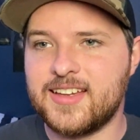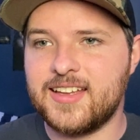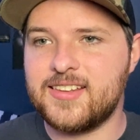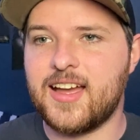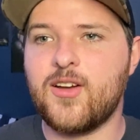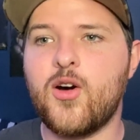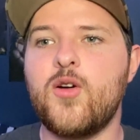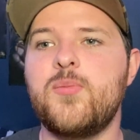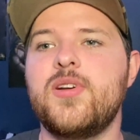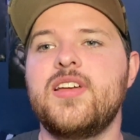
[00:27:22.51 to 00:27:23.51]
I, I
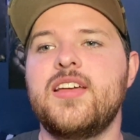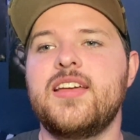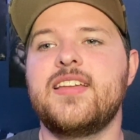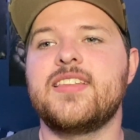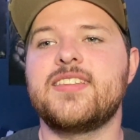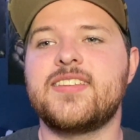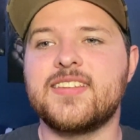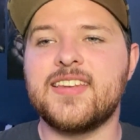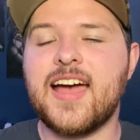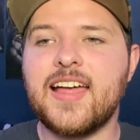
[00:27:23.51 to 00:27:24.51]
hope this
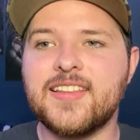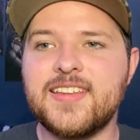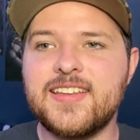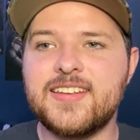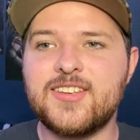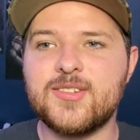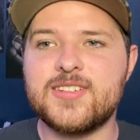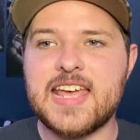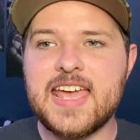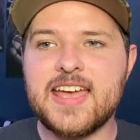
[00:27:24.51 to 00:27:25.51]
does not lead to
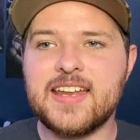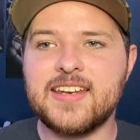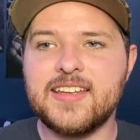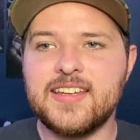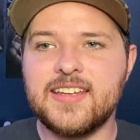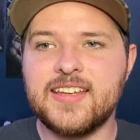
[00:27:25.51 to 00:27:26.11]
Dan.